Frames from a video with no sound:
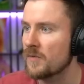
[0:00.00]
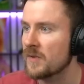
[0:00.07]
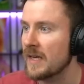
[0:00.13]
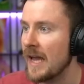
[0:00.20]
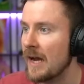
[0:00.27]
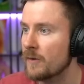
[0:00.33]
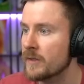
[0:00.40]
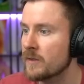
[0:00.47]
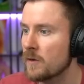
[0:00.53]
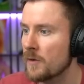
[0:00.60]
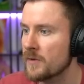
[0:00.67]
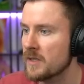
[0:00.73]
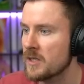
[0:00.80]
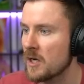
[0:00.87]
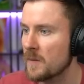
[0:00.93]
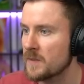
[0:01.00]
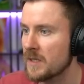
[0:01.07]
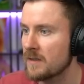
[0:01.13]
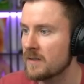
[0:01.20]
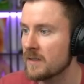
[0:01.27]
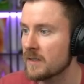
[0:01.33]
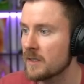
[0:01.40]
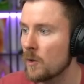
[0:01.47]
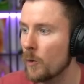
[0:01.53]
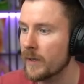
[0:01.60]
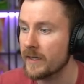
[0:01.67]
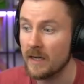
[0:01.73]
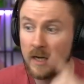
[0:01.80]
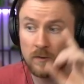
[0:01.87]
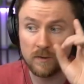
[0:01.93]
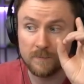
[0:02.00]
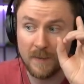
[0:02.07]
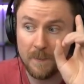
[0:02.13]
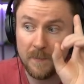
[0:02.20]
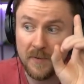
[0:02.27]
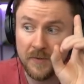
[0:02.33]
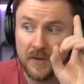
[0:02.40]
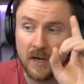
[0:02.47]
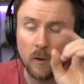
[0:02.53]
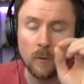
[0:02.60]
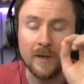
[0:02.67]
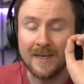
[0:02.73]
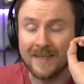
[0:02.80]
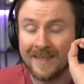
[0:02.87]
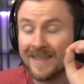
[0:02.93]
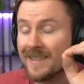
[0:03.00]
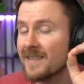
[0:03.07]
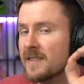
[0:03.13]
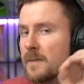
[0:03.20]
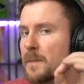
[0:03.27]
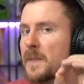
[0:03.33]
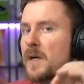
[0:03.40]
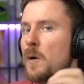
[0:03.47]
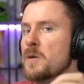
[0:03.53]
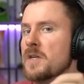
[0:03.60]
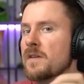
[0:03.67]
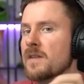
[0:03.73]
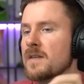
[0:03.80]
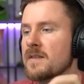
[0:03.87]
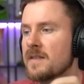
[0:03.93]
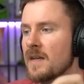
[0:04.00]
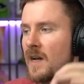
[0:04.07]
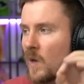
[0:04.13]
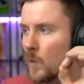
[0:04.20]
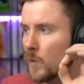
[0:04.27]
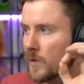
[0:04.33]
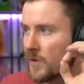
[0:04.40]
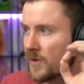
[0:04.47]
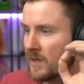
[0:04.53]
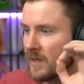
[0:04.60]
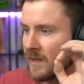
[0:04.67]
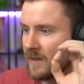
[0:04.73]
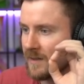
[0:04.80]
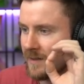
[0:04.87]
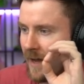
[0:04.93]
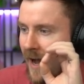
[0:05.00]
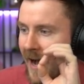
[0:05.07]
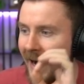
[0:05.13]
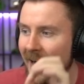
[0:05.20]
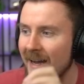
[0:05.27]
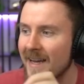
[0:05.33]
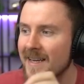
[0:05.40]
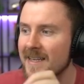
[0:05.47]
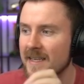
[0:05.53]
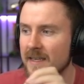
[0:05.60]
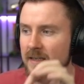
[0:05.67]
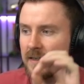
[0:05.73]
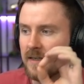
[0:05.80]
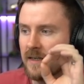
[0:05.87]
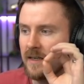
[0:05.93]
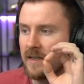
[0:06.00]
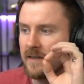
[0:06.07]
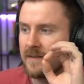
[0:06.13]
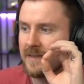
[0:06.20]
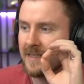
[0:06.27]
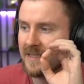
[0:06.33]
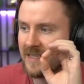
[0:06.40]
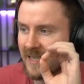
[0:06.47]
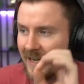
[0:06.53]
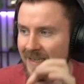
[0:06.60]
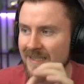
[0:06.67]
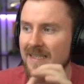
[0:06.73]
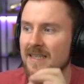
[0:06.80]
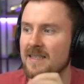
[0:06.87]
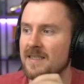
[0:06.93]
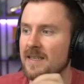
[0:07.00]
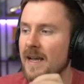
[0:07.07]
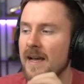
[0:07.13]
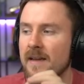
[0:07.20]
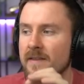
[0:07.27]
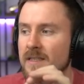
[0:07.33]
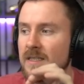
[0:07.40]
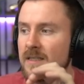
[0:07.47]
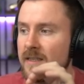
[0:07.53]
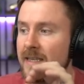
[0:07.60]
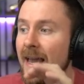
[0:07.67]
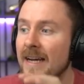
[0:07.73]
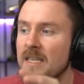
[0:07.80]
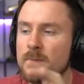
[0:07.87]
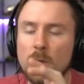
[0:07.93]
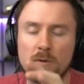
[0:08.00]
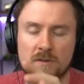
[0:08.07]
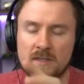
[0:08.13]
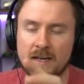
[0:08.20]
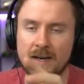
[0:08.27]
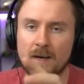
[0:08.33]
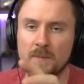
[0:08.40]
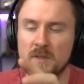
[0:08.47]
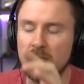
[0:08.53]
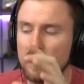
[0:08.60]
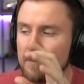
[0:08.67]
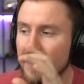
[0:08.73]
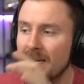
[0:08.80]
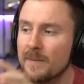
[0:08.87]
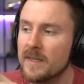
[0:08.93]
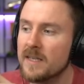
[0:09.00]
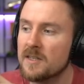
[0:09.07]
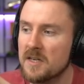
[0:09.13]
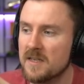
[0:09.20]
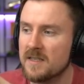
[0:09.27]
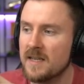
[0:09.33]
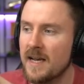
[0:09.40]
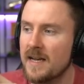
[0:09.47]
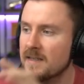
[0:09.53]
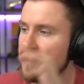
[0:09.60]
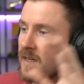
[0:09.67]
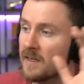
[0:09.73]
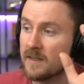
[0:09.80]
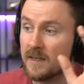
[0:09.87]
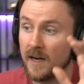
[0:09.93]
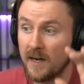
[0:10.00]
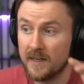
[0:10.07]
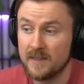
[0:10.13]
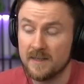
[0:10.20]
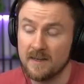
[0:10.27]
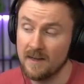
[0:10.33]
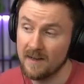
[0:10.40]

the air hero on the top side still going. Remember though, he is approaching this with hiding the Teslas at uh, the, the X-Bow setup. So maybe he just says, guys,